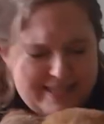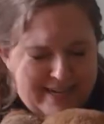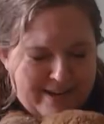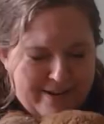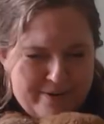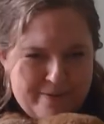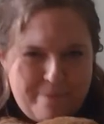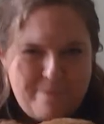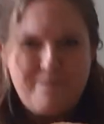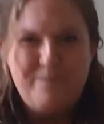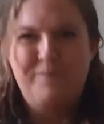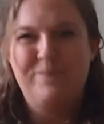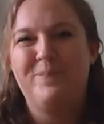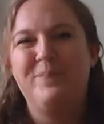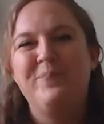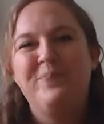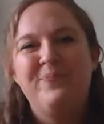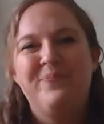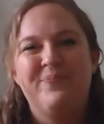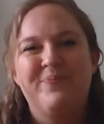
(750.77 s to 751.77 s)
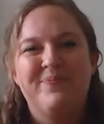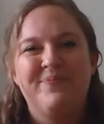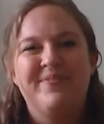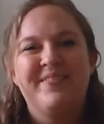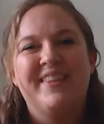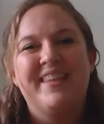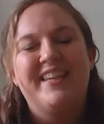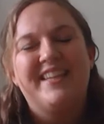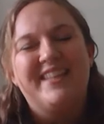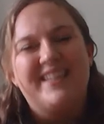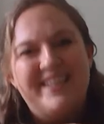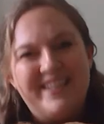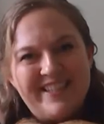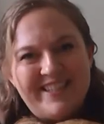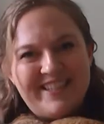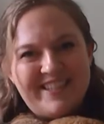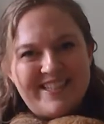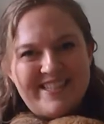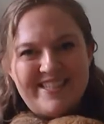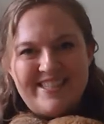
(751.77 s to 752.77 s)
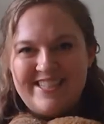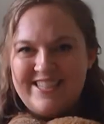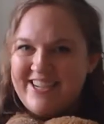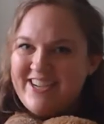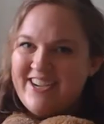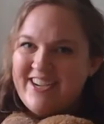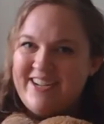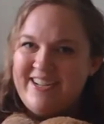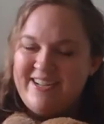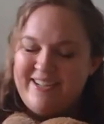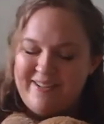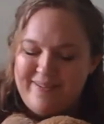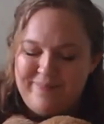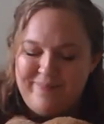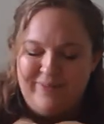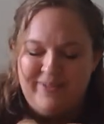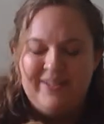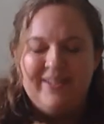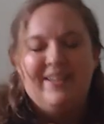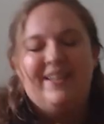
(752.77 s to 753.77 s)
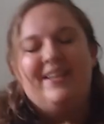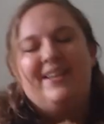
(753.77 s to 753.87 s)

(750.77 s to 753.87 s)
down. Good job.